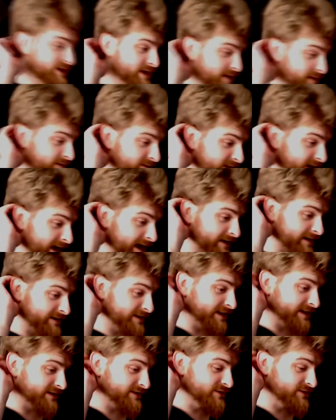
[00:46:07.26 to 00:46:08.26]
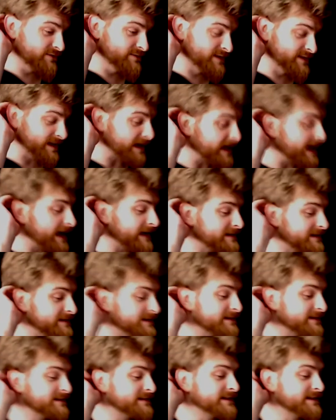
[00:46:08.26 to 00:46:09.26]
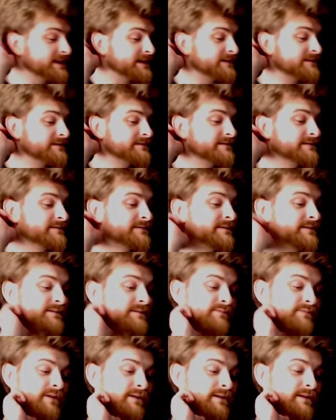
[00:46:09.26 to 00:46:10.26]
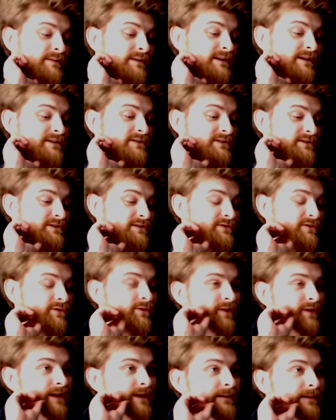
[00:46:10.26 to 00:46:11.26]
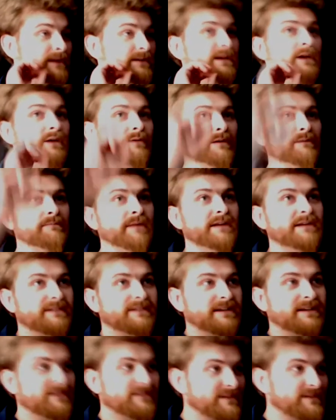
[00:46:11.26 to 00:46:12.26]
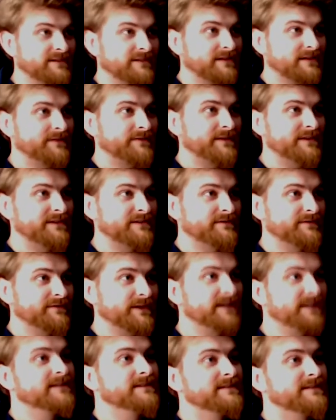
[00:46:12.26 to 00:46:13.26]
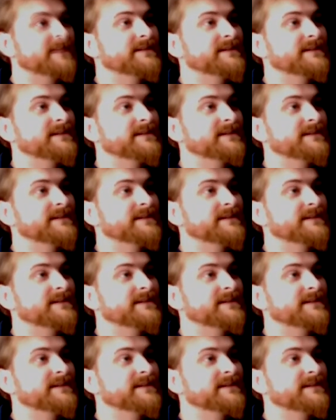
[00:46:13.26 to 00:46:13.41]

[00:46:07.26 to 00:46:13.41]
also, the heretic Doomsayer has to, probably be just talking about, we must get to the surface to find